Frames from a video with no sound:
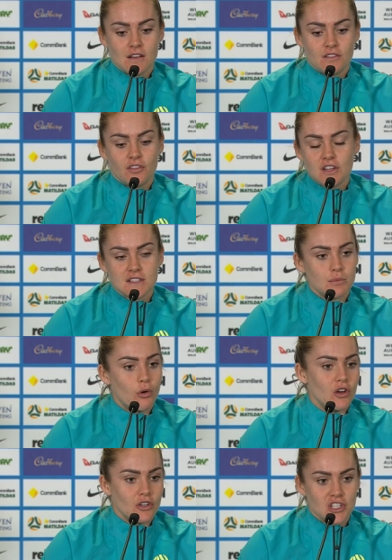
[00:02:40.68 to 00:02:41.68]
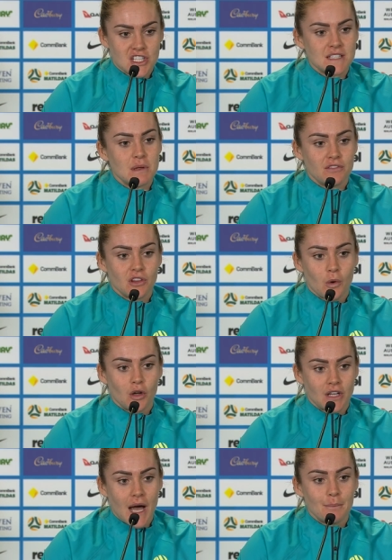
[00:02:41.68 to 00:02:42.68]
for the support not just to be for the
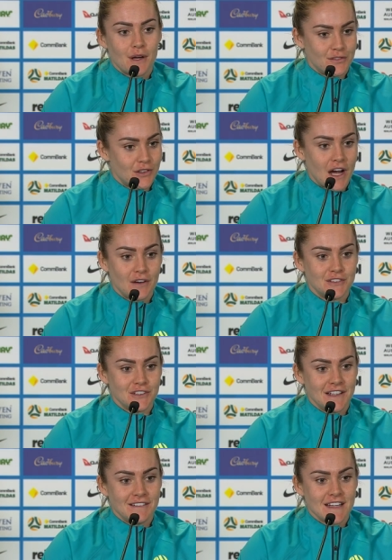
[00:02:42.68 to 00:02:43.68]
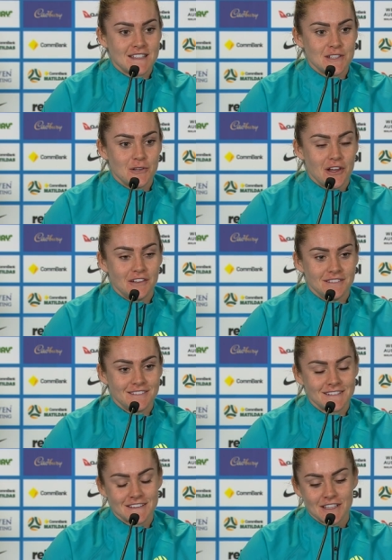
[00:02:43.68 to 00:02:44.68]
World Cup but for after, and they're still on,
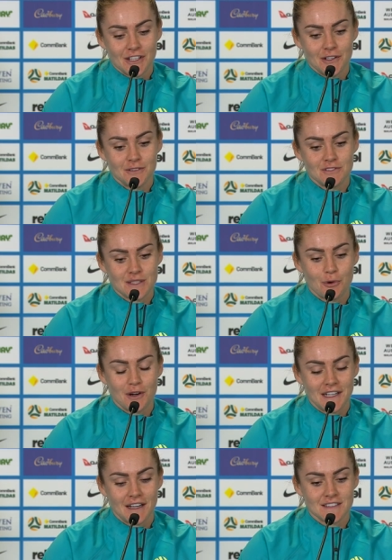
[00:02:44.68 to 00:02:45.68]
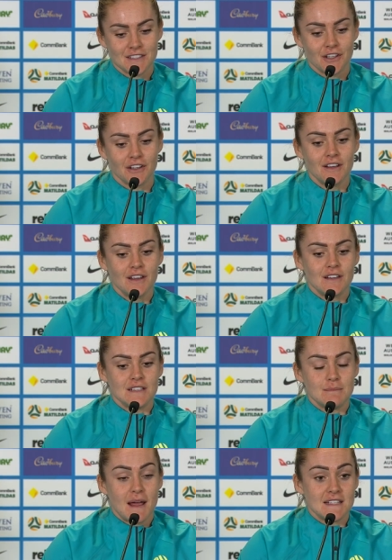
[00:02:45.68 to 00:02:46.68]
you know, supporting us. So
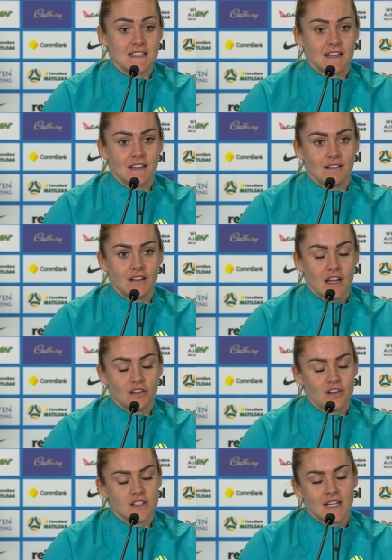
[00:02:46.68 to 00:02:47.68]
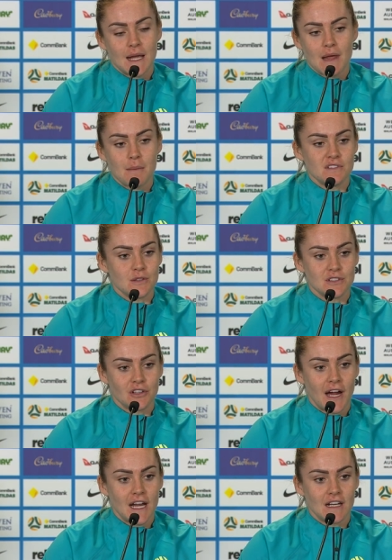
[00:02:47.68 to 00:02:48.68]
it's amazing, and, yeah, the first game, the atmosphere was
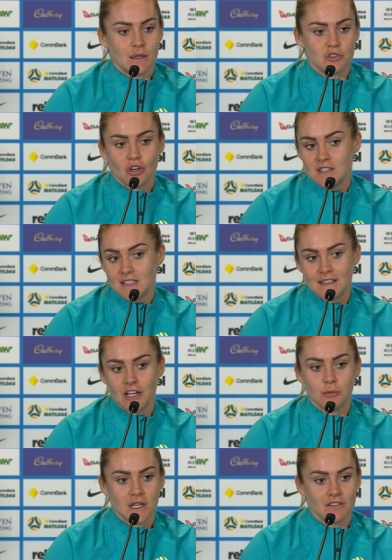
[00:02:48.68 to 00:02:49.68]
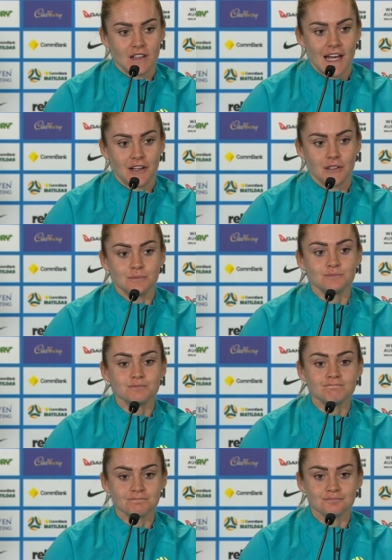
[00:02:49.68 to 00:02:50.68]
great, and I'm sure on Sunday it'll be even louder.
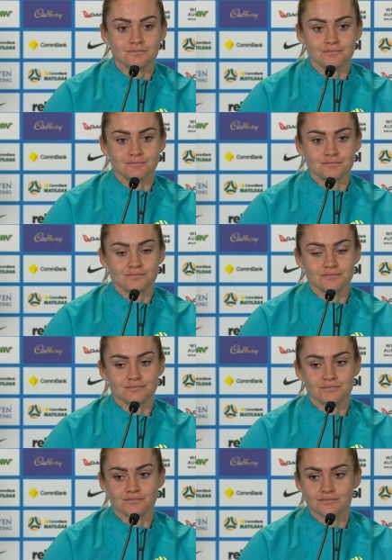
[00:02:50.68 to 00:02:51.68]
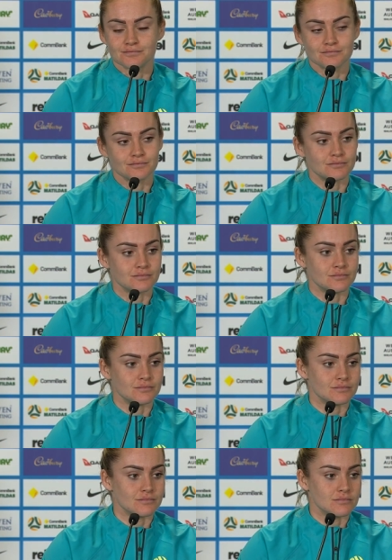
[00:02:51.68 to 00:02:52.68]
A couple of final questions for Ellie before we
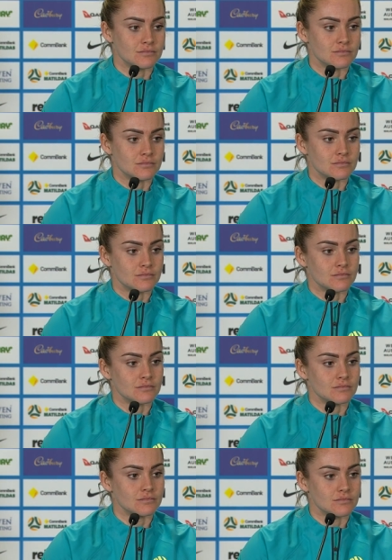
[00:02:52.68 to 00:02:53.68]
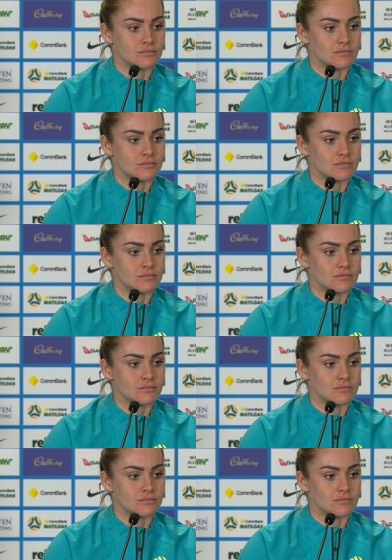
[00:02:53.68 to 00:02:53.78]
need to get her in an ice bath.